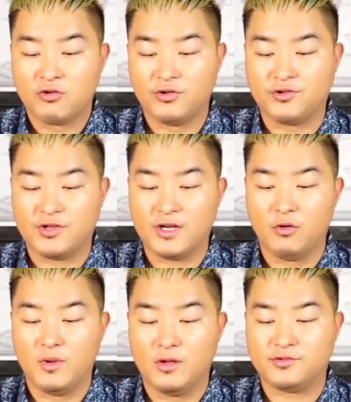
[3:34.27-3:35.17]

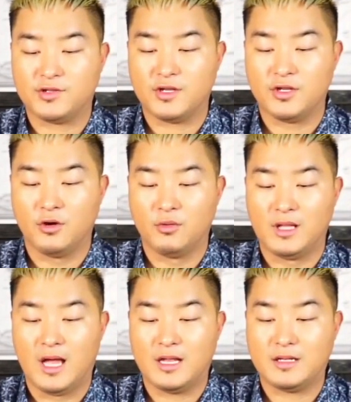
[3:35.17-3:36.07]
Christina Wilson.
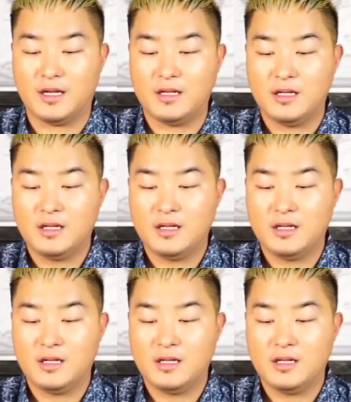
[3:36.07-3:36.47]
Yolanda.